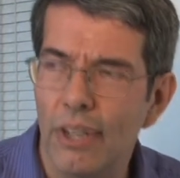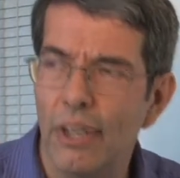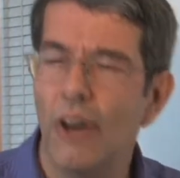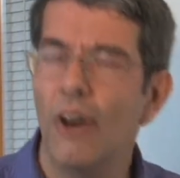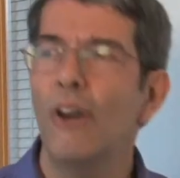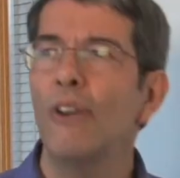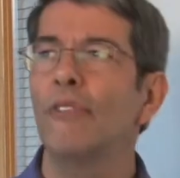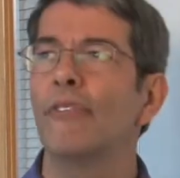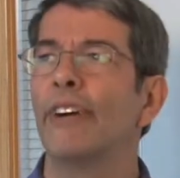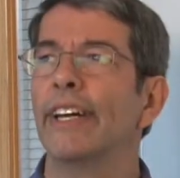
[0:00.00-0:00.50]

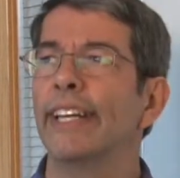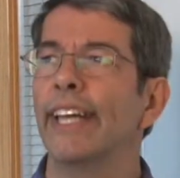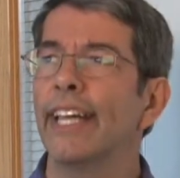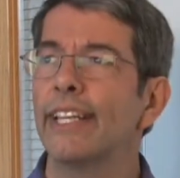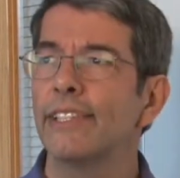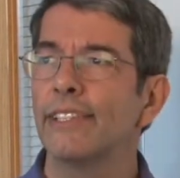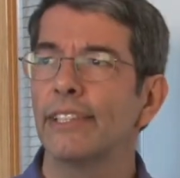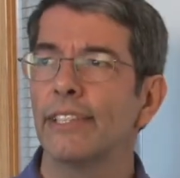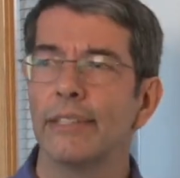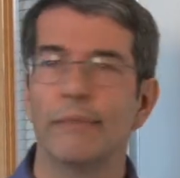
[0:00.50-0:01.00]
Oh,
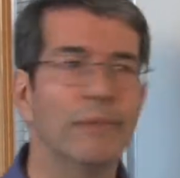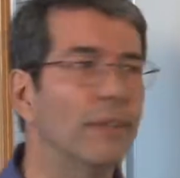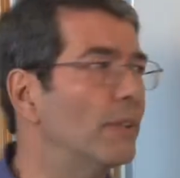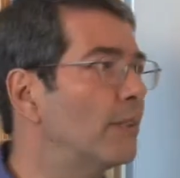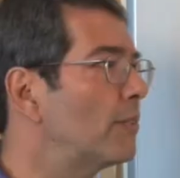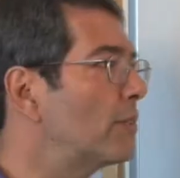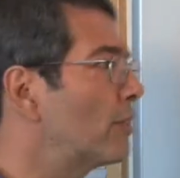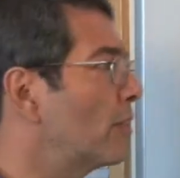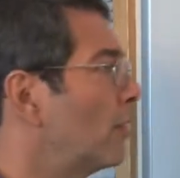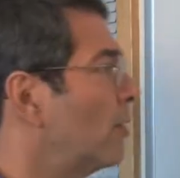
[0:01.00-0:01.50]
financial
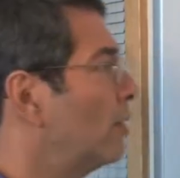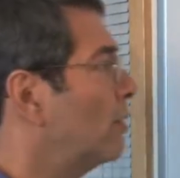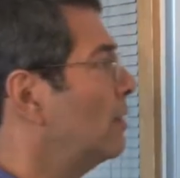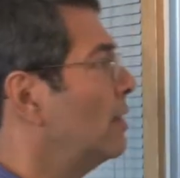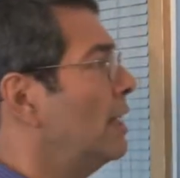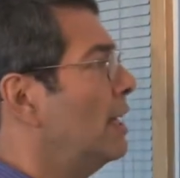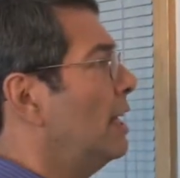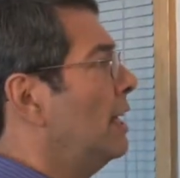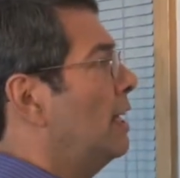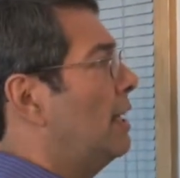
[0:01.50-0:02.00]
abuse. So
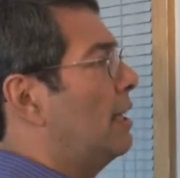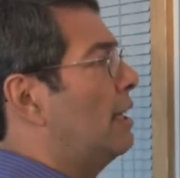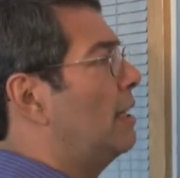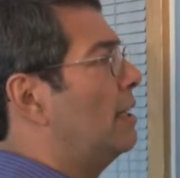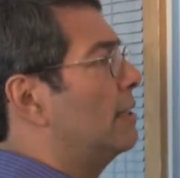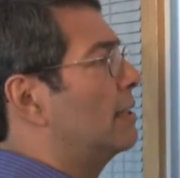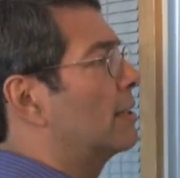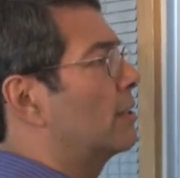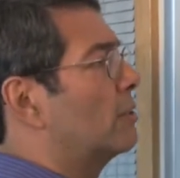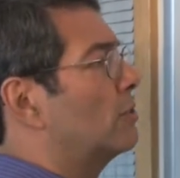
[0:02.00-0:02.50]

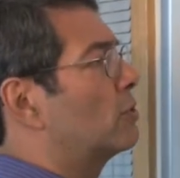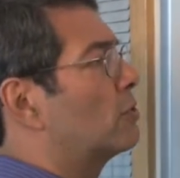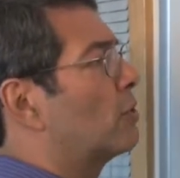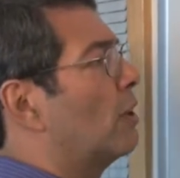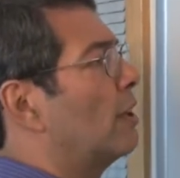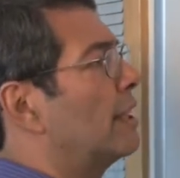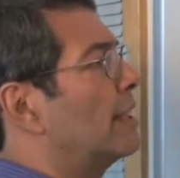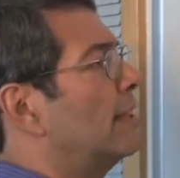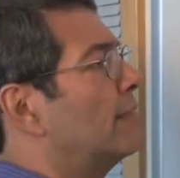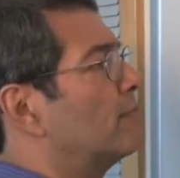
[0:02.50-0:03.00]

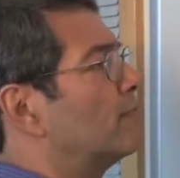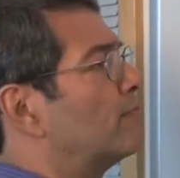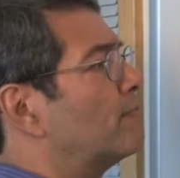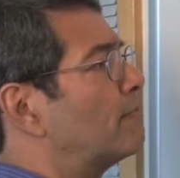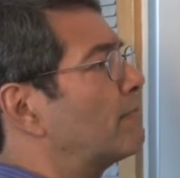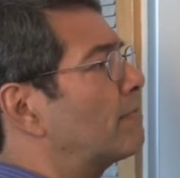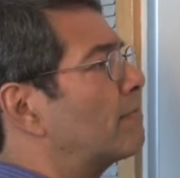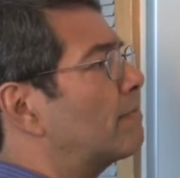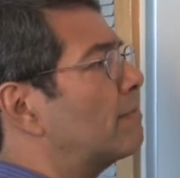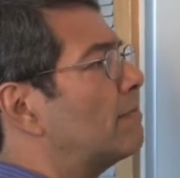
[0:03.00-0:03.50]
controlling
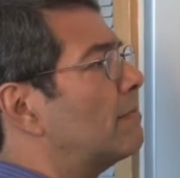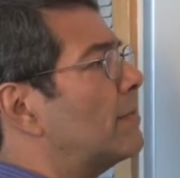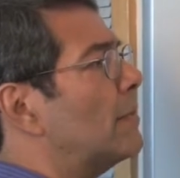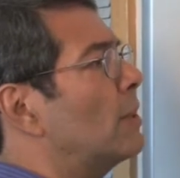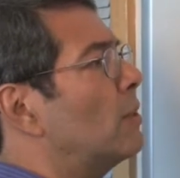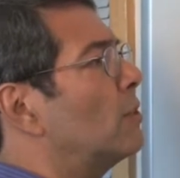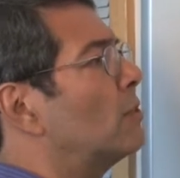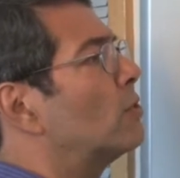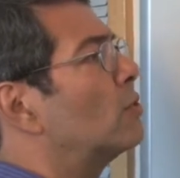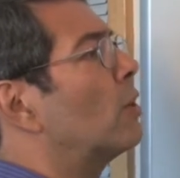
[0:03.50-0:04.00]

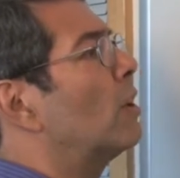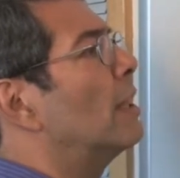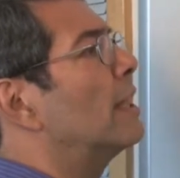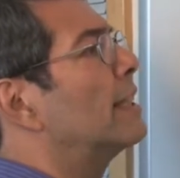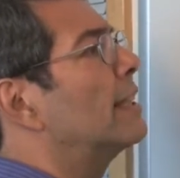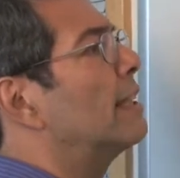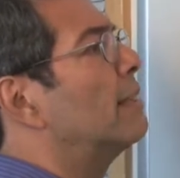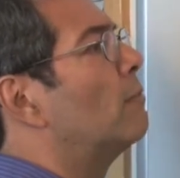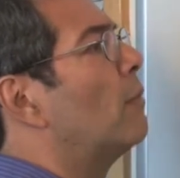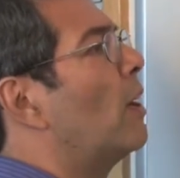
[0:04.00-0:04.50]

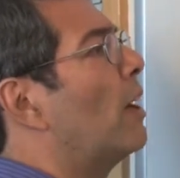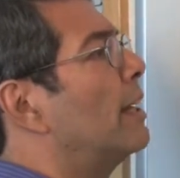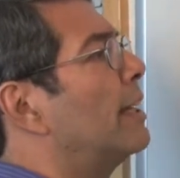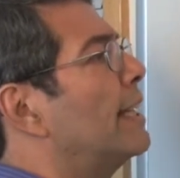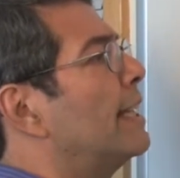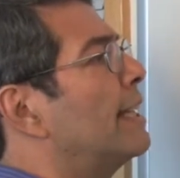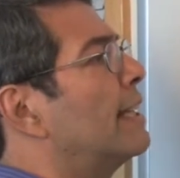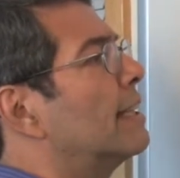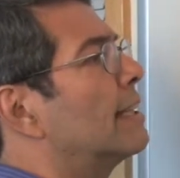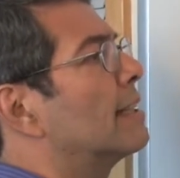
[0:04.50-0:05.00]
the
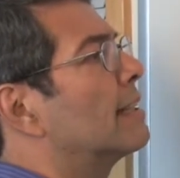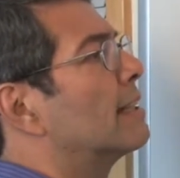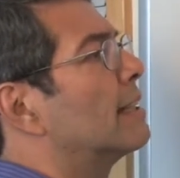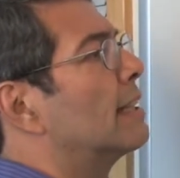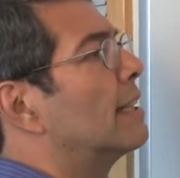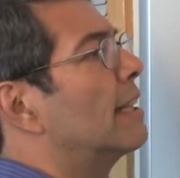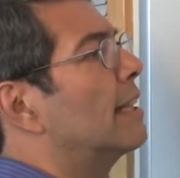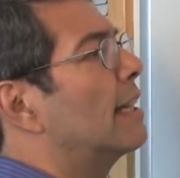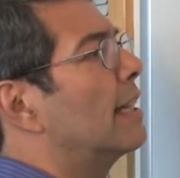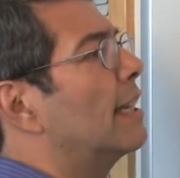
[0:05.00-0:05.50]
money
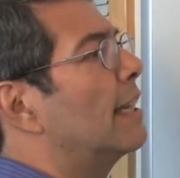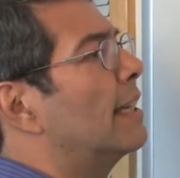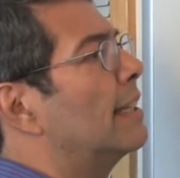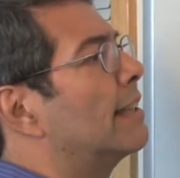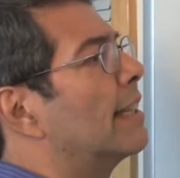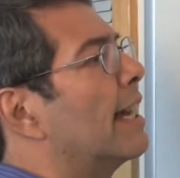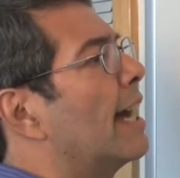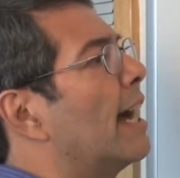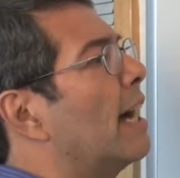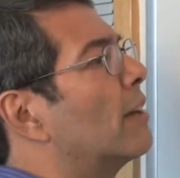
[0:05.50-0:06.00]
in
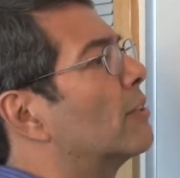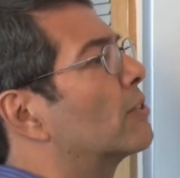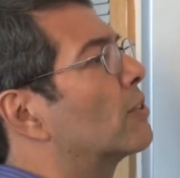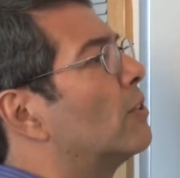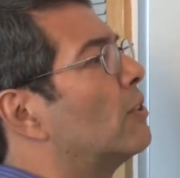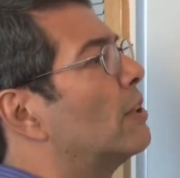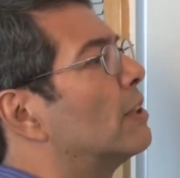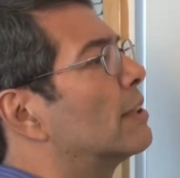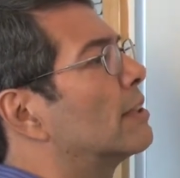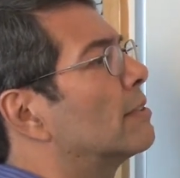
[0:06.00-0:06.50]
the
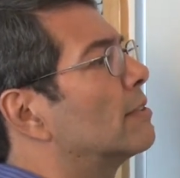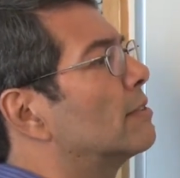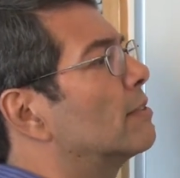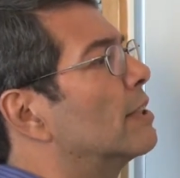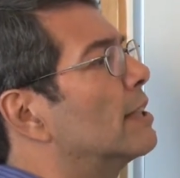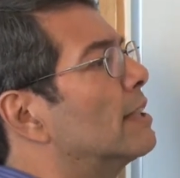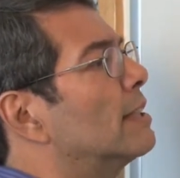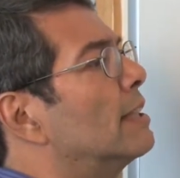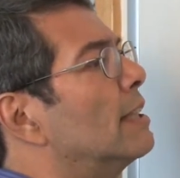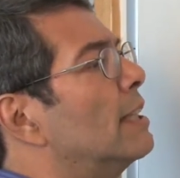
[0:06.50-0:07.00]
household,
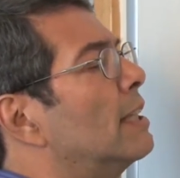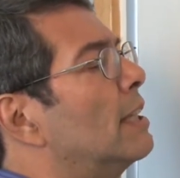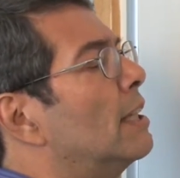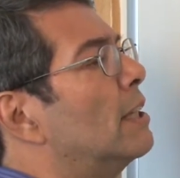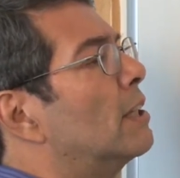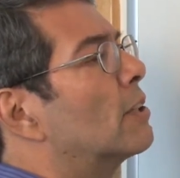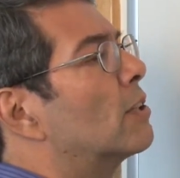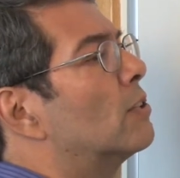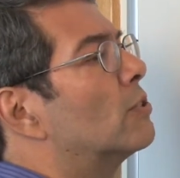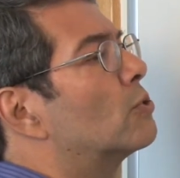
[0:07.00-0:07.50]
you know,
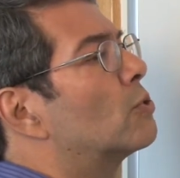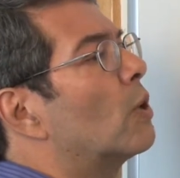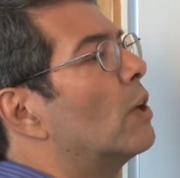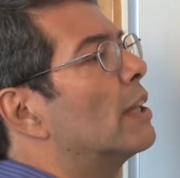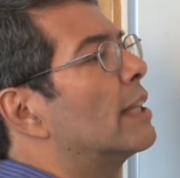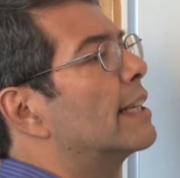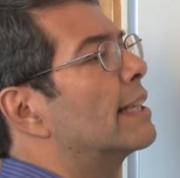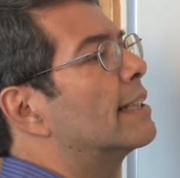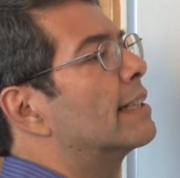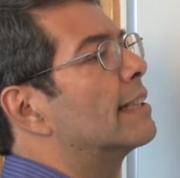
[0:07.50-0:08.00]

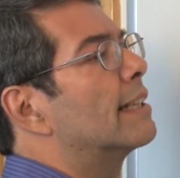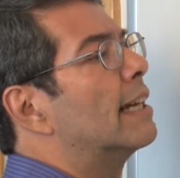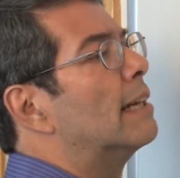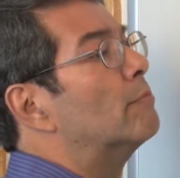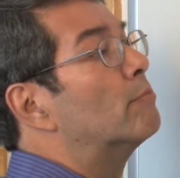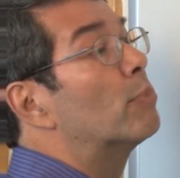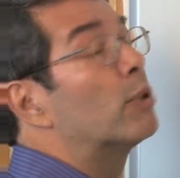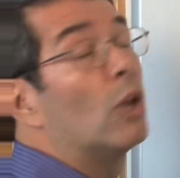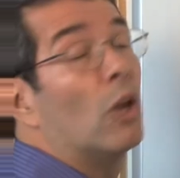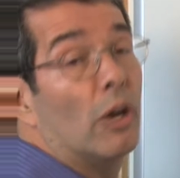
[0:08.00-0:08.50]
controlling
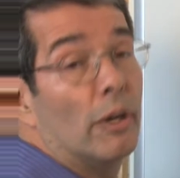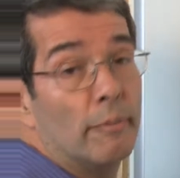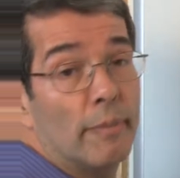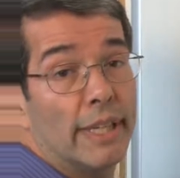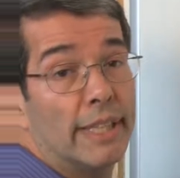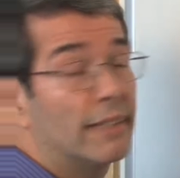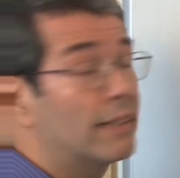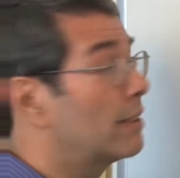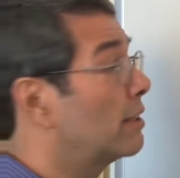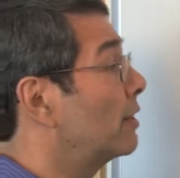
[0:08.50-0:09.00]

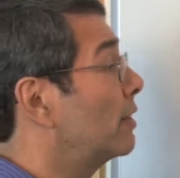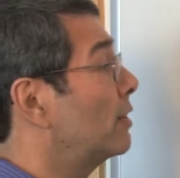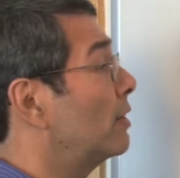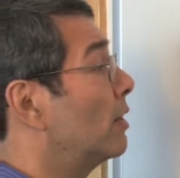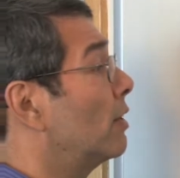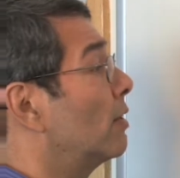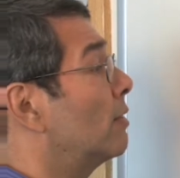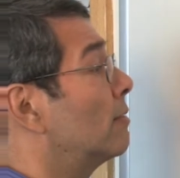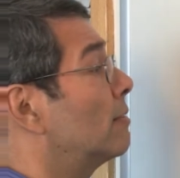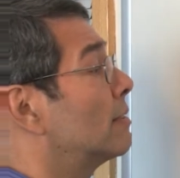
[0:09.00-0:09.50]
employment, you
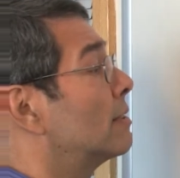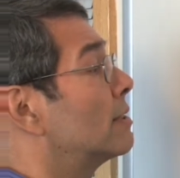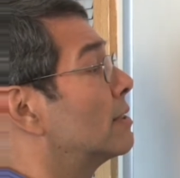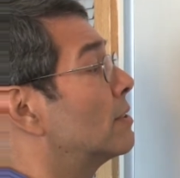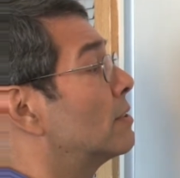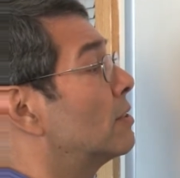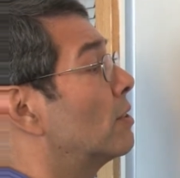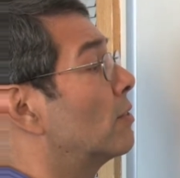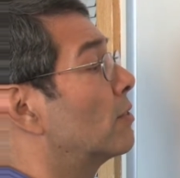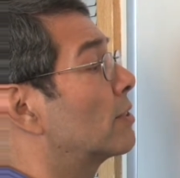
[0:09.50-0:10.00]
know,
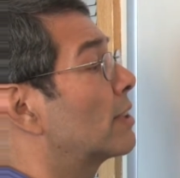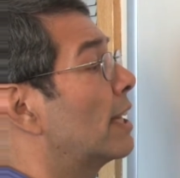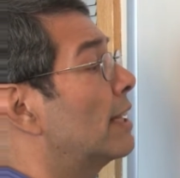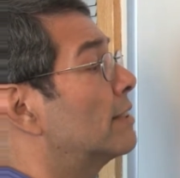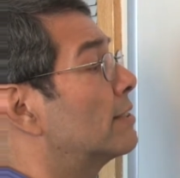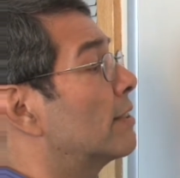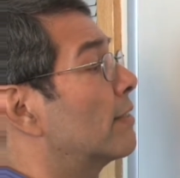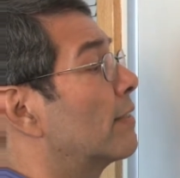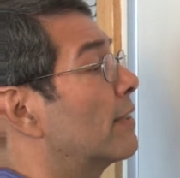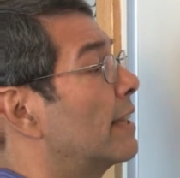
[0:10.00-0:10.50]
those
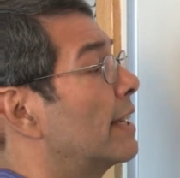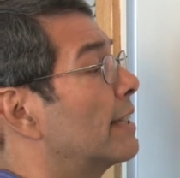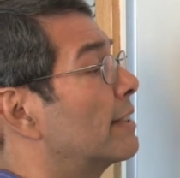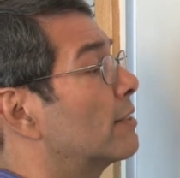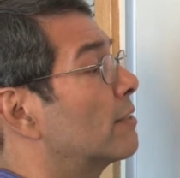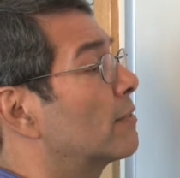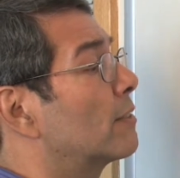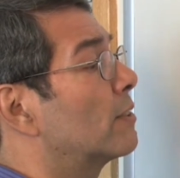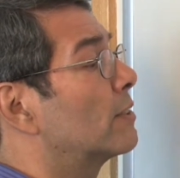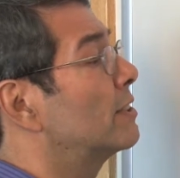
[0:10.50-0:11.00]
kinds of
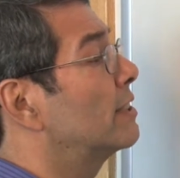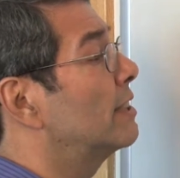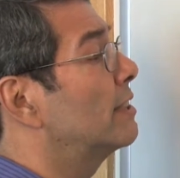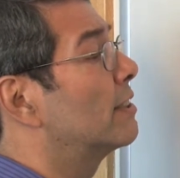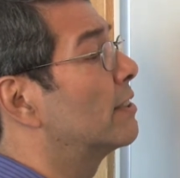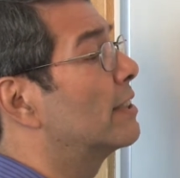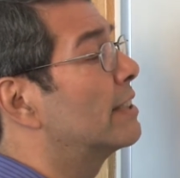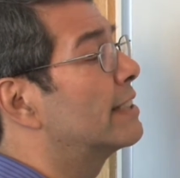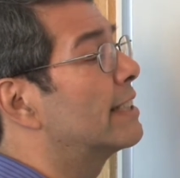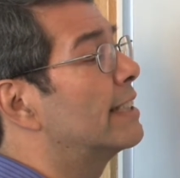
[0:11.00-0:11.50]
things. Of course, you
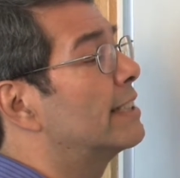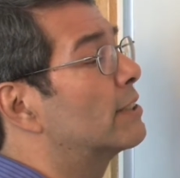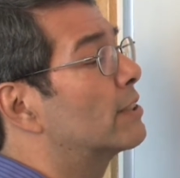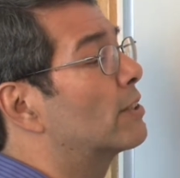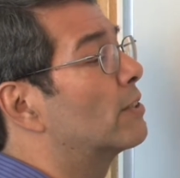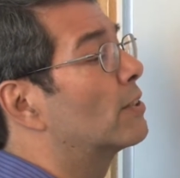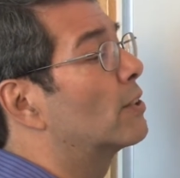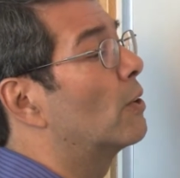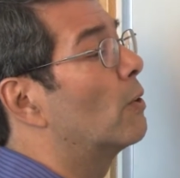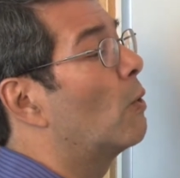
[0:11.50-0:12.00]
know, this list
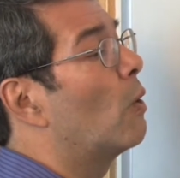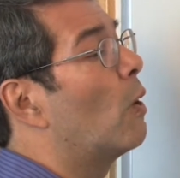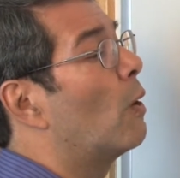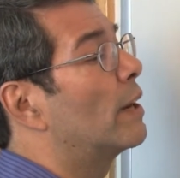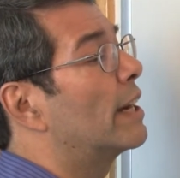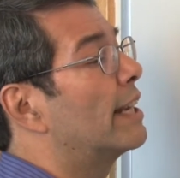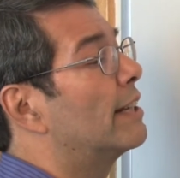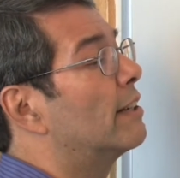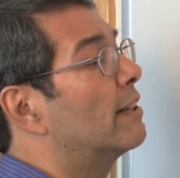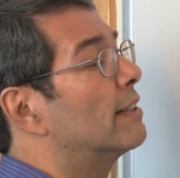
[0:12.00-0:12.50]
could go
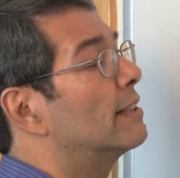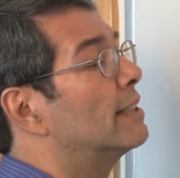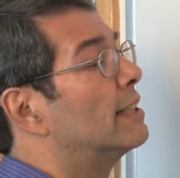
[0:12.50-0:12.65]
on and